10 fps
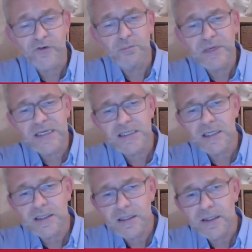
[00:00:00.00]
possibly
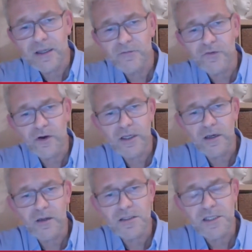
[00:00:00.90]
across different
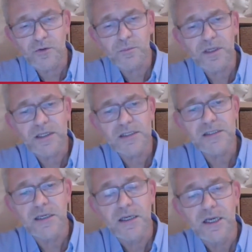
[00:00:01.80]
media in
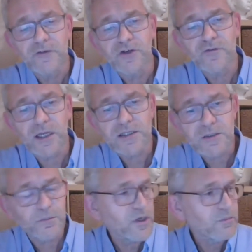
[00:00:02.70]
fine art. So
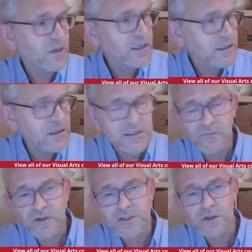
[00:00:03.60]
please, if you've done
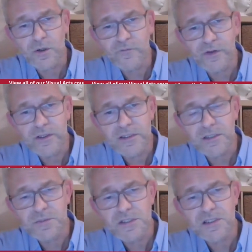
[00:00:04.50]
some printmaking,
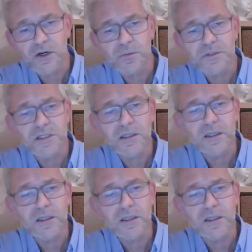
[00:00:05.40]
some photography,